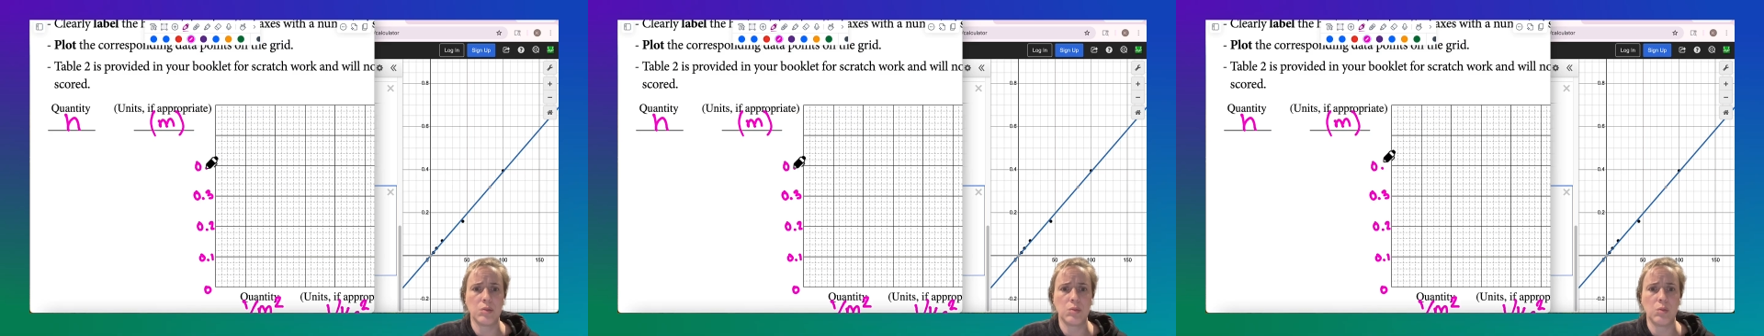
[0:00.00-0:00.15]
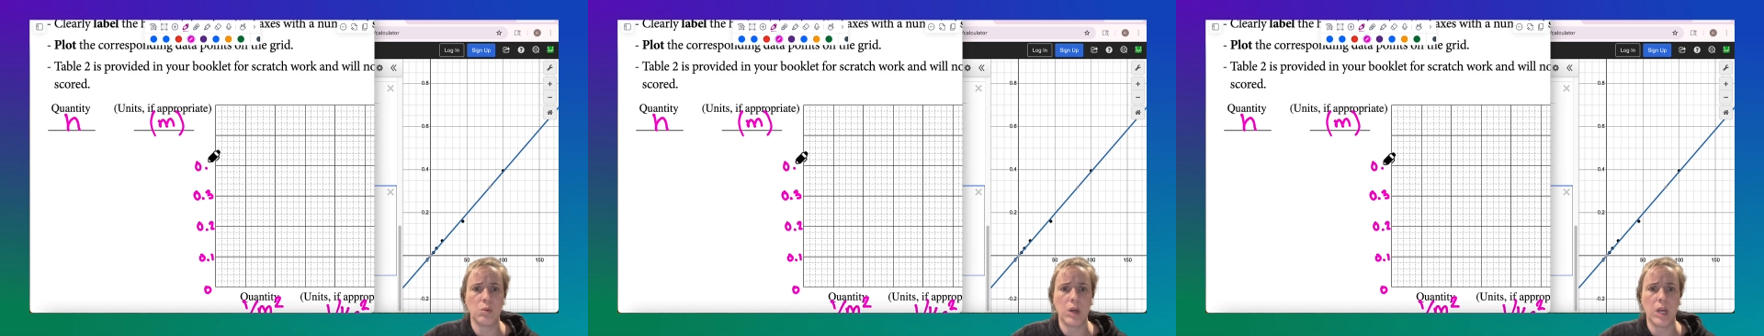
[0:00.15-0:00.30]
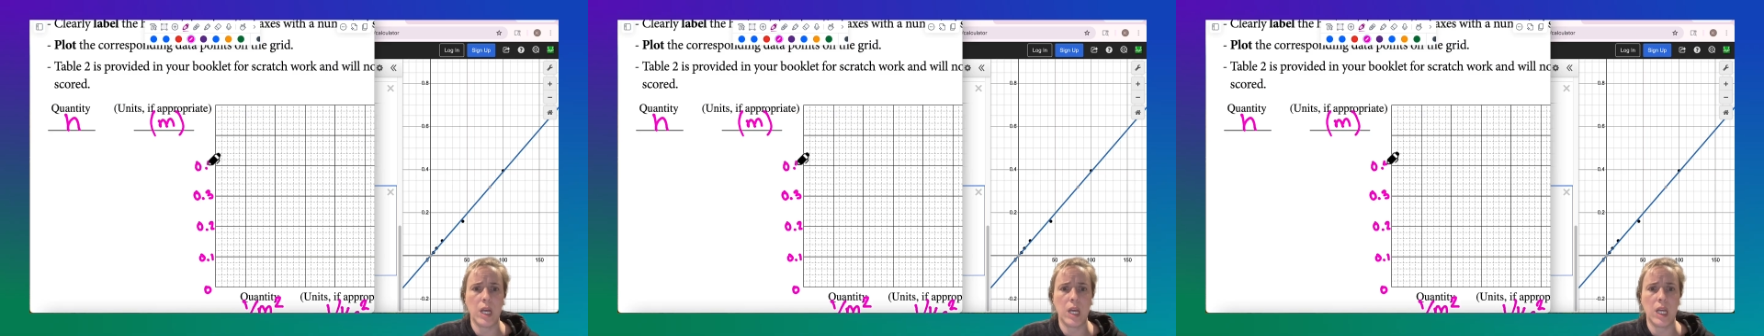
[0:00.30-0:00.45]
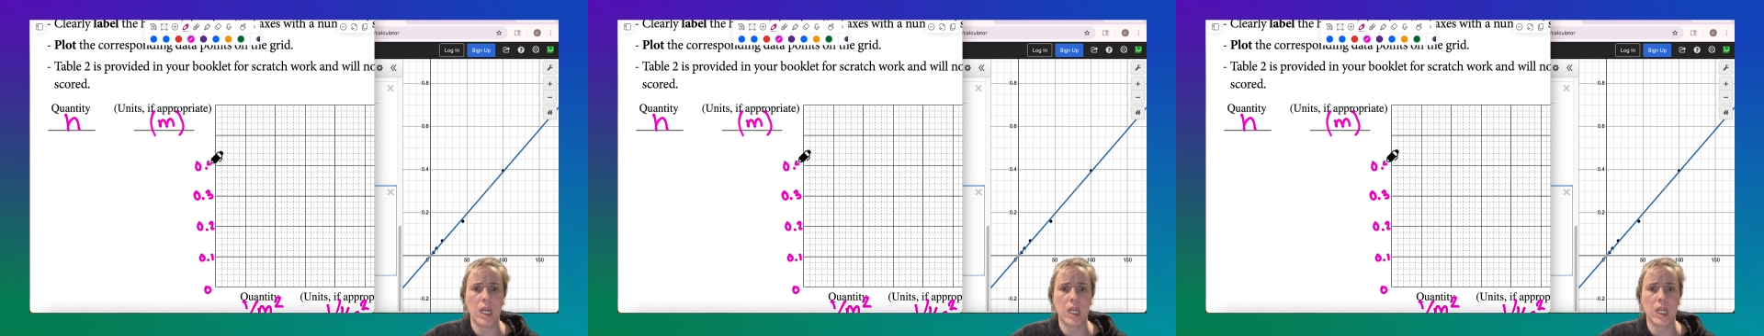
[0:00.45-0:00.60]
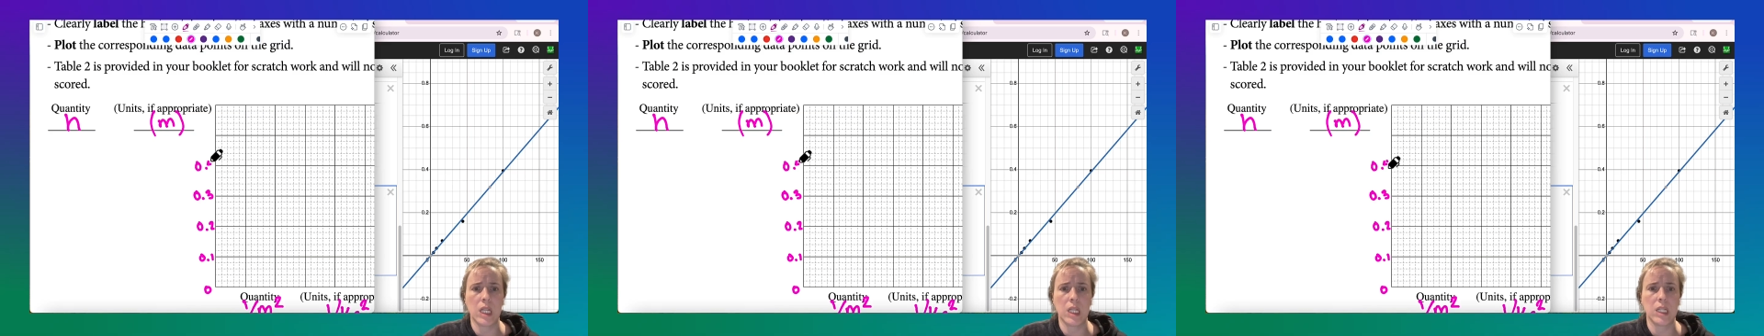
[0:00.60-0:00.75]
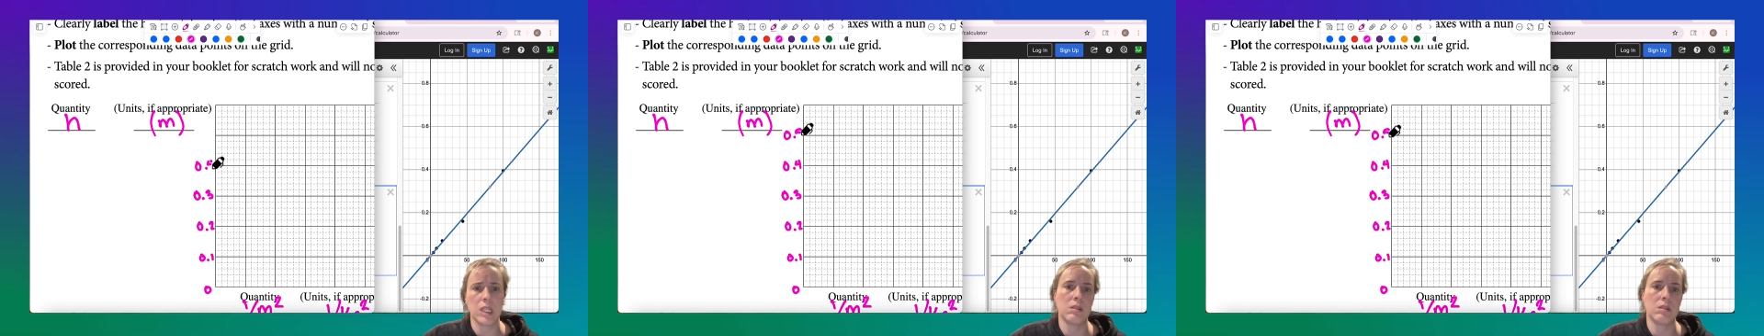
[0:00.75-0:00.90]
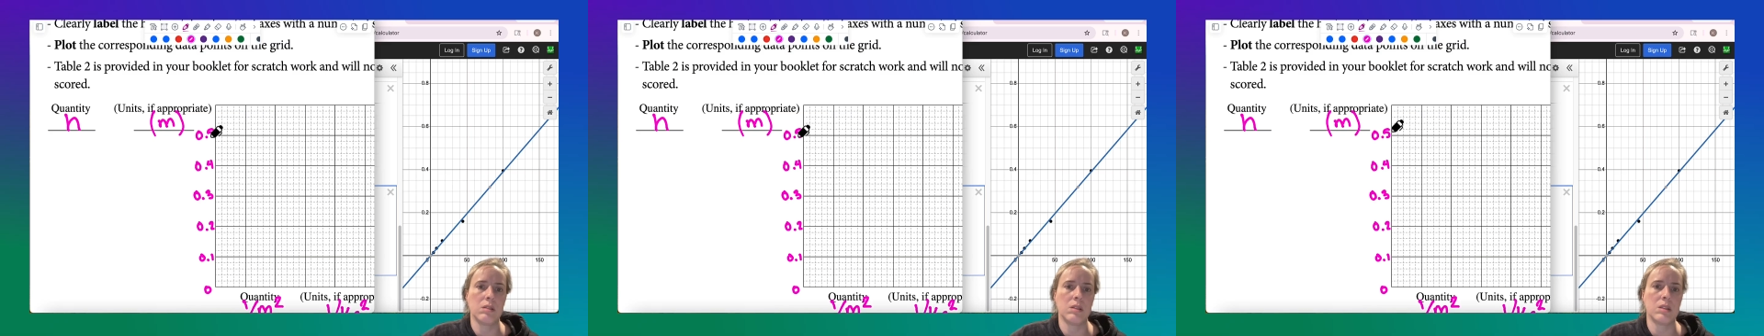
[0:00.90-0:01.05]
way.
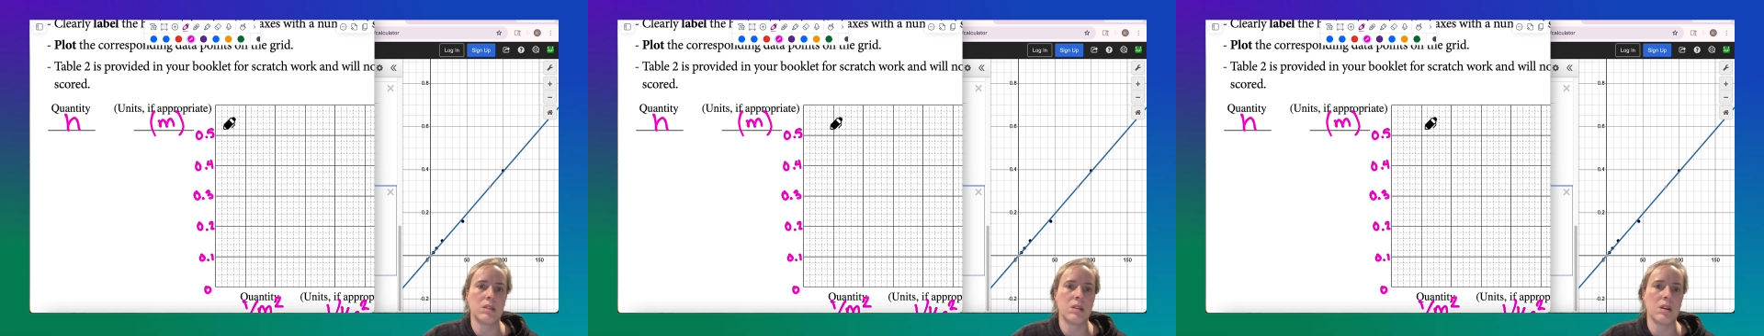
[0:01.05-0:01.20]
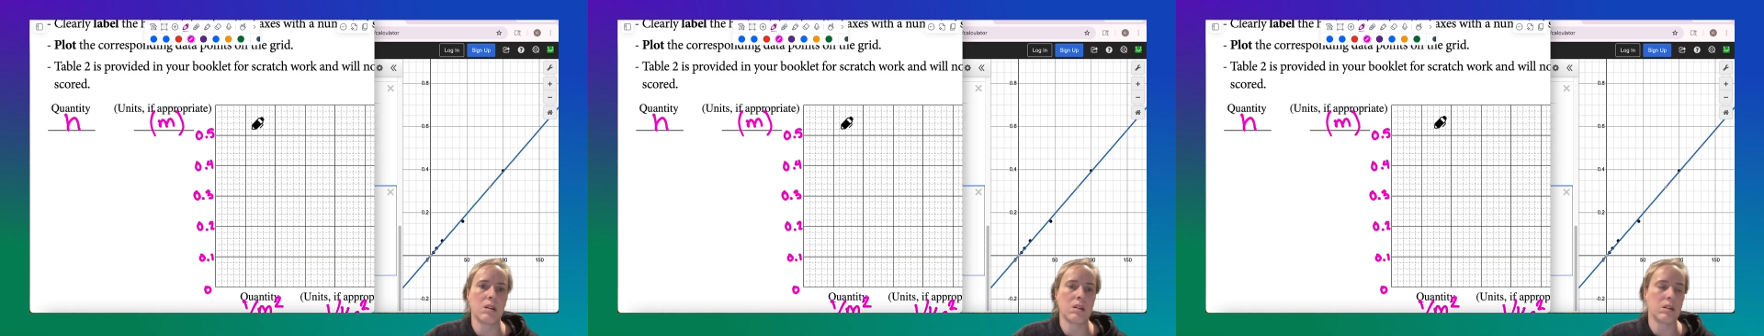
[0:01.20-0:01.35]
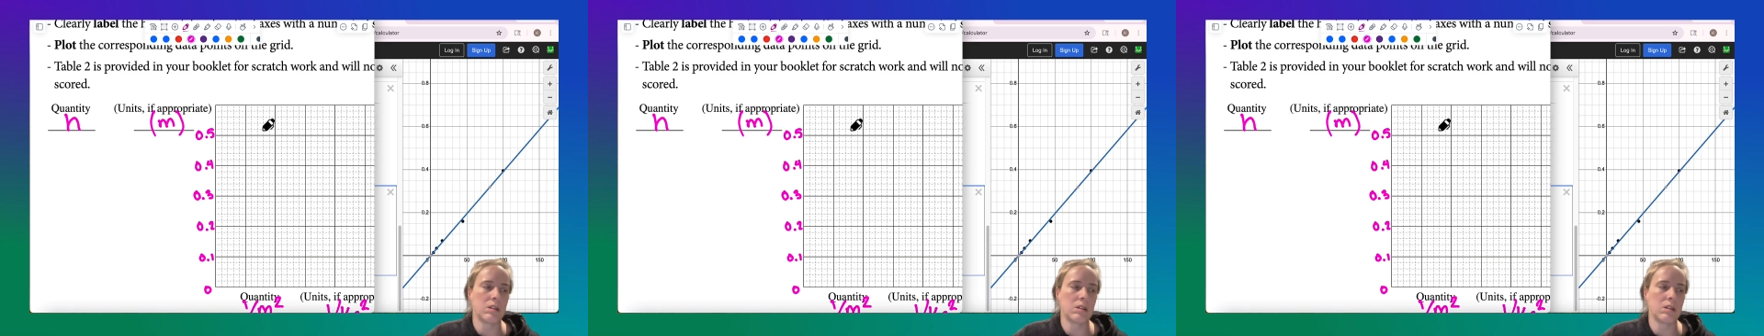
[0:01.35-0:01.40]
That's not